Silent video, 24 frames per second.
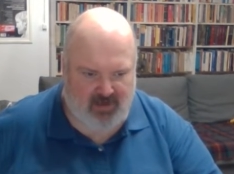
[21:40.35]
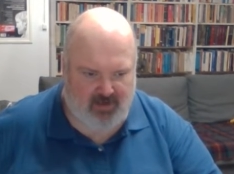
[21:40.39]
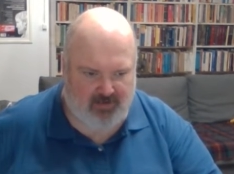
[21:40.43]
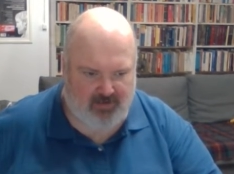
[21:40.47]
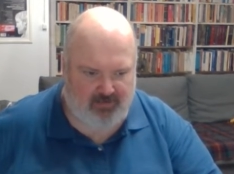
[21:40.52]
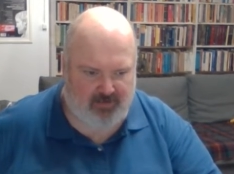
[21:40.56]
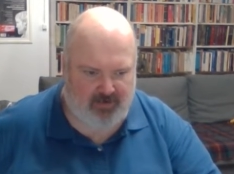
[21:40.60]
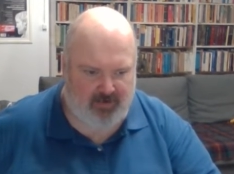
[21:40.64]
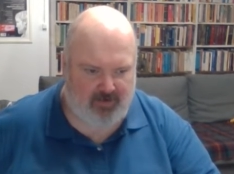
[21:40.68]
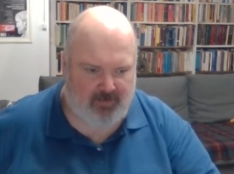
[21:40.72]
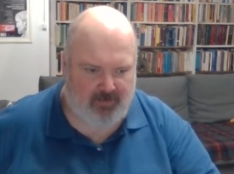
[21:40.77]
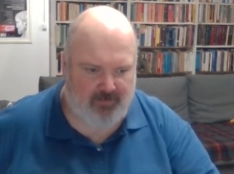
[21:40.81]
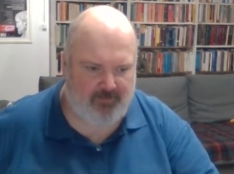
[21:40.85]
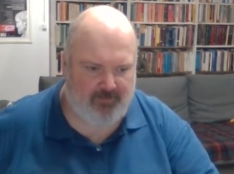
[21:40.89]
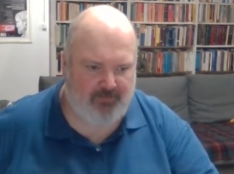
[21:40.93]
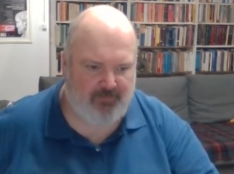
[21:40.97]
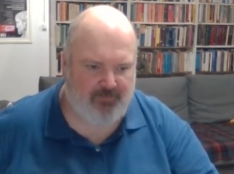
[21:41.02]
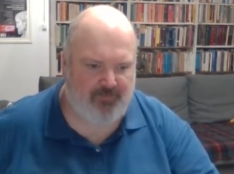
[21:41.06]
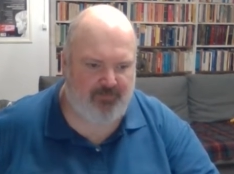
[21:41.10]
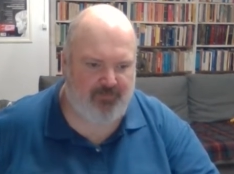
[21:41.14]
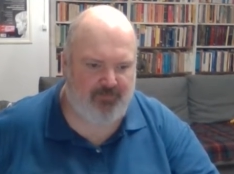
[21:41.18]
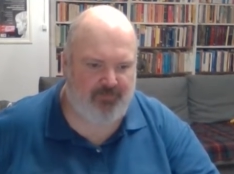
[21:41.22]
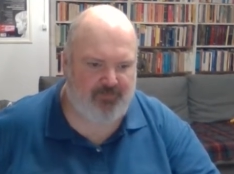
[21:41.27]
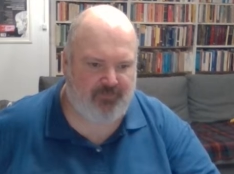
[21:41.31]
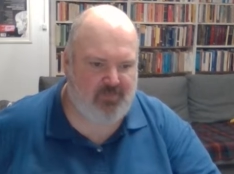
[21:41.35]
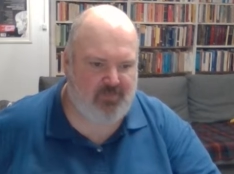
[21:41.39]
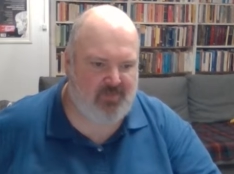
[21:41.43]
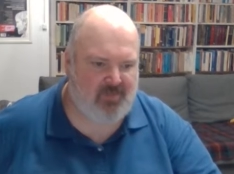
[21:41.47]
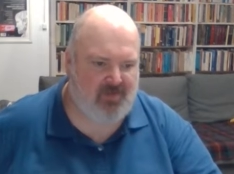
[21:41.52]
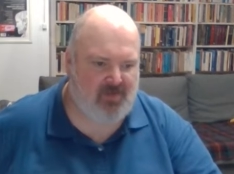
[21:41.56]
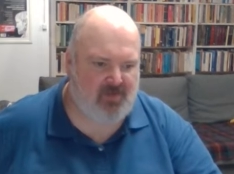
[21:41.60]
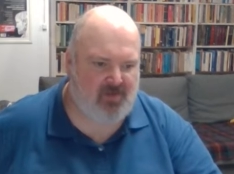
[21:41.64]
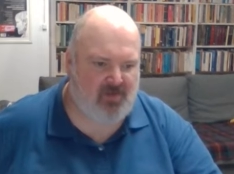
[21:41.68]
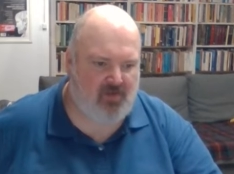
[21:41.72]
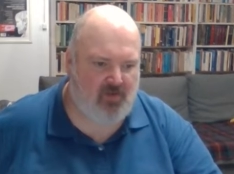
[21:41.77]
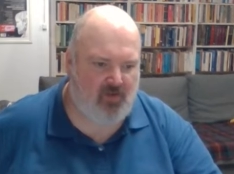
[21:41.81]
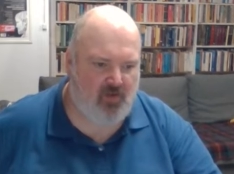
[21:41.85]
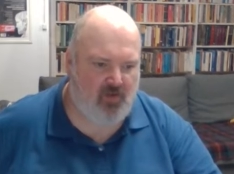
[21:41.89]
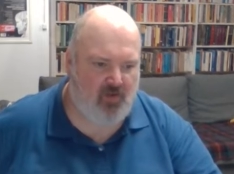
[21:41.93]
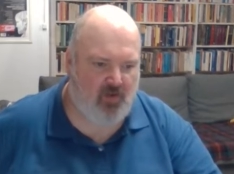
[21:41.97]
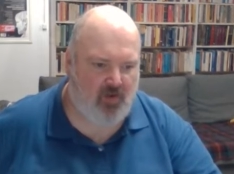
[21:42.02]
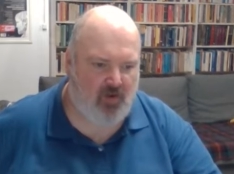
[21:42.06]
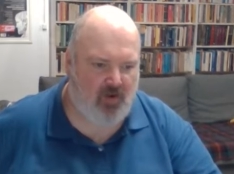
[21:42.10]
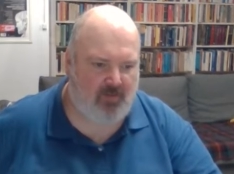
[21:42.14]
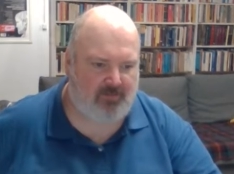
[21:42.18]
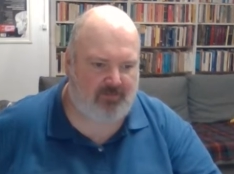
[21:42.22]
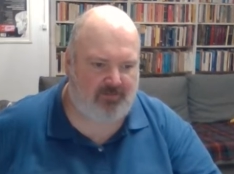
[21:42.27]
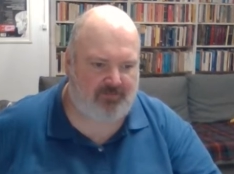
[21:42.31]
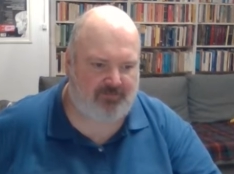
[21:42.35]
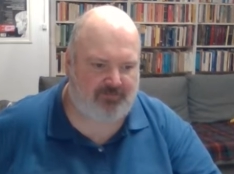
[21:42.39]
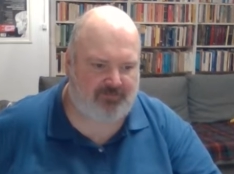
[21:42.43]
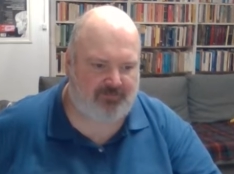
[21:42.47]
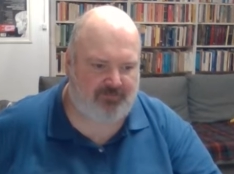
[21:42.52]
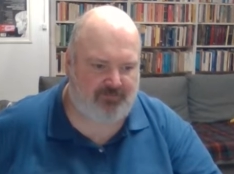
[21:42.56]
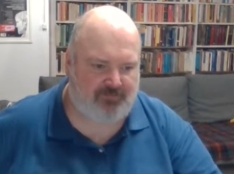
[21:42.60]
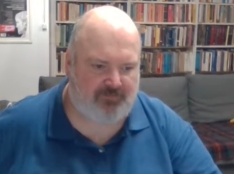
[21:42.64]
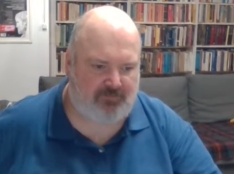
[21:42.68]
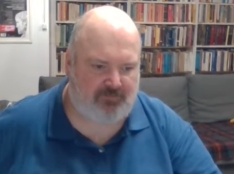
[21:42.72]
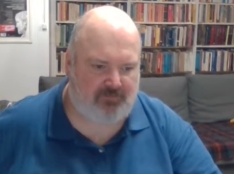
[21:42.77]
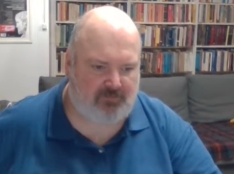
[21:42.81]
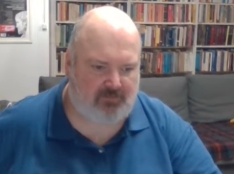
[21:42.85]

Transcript: his errand, or